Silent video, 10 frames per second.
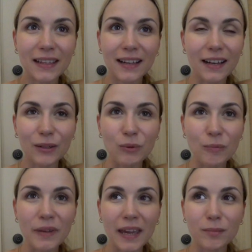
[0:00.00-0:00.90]
I
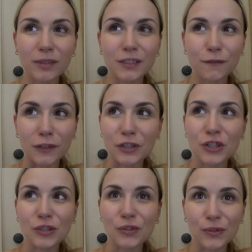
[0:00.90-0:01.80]
won't be able to
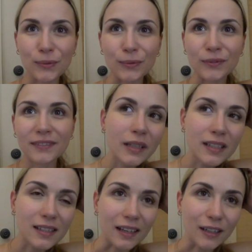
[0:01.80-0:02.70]
function soon. But
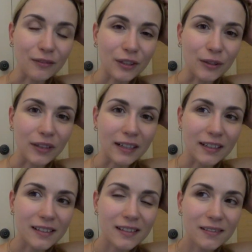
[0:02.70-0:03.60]
it's life, you know,
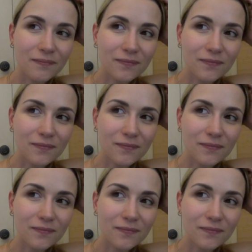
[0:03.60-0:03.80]
guys.